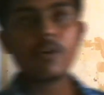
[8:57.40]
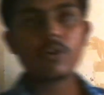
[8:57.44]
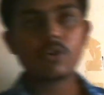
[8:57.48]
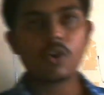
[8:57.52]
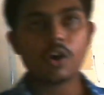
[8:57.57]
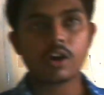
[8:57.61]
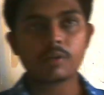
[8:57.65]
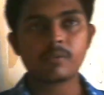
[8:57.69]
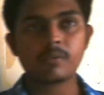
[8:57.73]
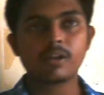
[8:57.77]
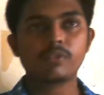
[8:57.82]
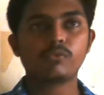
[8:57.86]

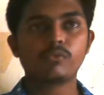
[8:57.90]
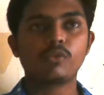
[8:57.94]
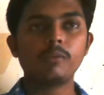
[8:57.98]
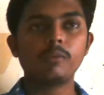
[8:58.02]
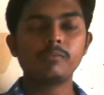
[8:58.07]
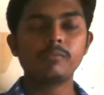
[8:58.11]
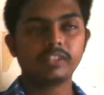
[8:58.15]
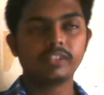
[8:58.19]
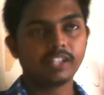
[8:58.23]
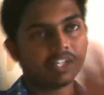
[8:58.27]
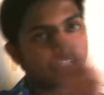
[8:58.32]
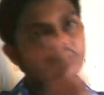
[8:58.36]
normal
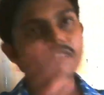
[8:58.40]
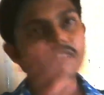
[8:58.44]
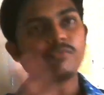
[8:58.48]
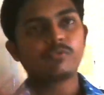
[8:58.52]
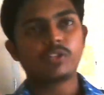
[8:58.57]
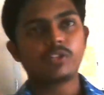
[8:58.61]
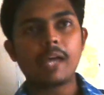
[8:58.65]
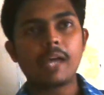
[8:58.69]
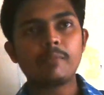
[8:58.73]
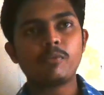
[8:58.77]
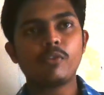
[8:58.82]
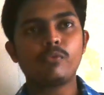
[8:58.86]
form, it's a
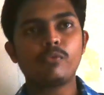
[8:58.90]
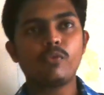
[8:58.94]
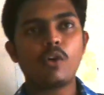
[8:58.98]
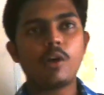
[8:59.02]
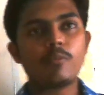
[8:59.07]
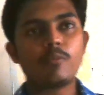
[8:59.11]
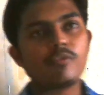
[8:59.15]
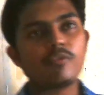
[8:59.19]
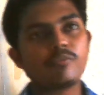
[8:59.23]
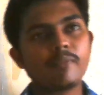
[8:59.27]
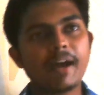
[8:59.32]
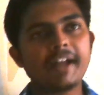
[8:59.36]
type of
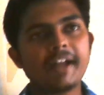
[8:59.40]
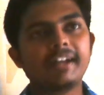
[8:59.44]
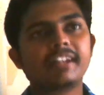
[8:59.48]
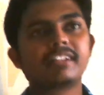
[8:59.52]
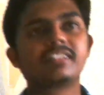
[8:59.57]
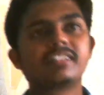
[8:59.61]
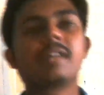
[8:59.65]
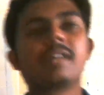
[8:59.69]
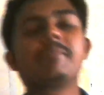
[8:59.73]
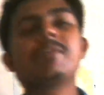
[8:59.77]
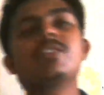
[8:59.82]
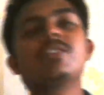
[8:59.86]
form of matrix.
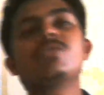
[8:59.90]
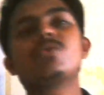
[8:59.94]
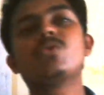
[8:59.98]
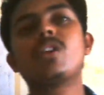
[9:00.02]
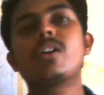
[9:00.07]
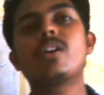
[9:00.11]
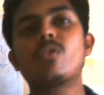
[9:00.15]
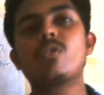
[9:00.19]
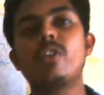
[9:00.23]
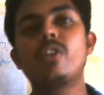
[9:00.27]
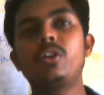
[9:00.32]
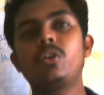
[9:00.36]
That means you are
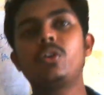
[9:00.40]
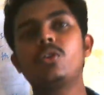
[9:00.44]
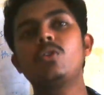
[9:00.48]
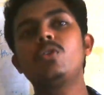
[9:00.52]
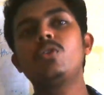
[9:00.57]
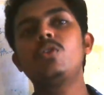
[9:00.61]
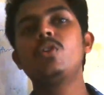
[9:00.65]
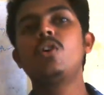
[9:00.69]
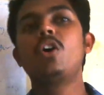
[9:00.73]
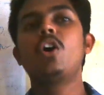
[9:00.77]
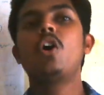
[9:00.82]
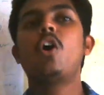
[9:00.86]
going to
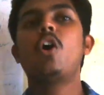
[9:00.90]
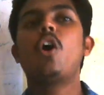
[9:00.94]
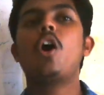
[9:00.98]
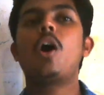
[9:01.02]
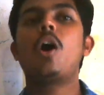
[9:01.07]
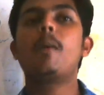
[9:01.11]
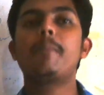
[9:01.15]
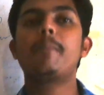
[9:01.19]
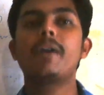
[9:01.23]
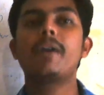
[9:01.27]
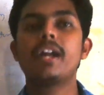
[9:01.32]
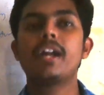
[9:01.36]

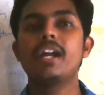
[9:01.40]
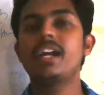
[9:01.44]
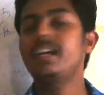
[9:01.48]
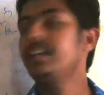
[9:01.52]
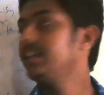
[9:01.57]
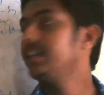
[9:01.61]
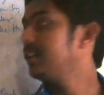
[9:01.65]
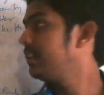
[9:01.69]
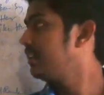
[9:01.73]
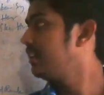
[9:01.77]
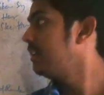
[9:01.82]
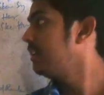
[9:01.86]

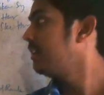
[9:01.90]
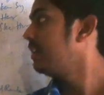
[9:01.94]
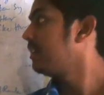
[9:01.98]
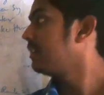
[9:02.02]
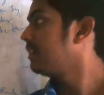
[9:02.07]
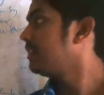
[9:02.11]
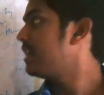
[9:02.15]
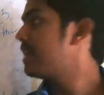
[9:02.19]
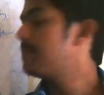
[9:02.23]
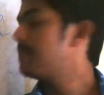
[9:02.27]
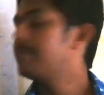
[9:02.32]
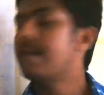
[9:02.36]
operate
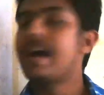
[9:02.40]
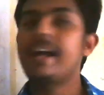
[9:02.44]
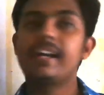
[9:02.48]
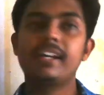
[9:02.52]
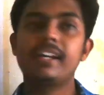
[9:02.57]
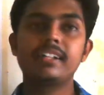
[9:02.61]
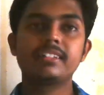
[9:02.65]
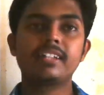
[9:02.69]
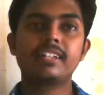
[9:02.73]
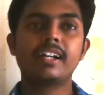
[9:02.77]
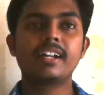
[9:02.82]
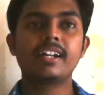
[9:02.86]
that
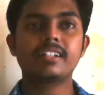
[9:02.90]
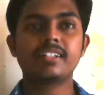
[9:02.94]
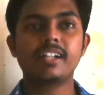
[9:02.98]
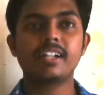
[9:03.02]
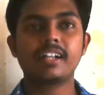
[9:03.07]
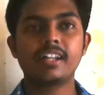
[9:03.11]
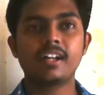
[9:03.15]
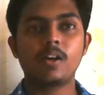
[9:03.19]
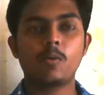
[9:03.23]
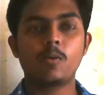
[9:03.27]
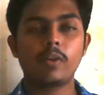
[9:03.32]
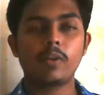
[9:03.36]
matrix under
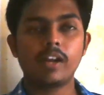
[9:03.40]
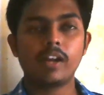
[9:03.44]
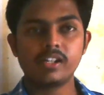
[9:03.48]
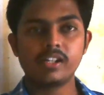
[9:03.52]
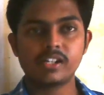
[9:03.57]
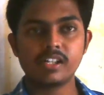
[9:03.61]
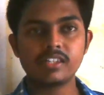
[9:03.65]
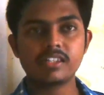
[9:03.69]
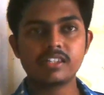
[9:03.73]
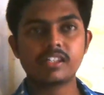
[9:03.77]
certain operations,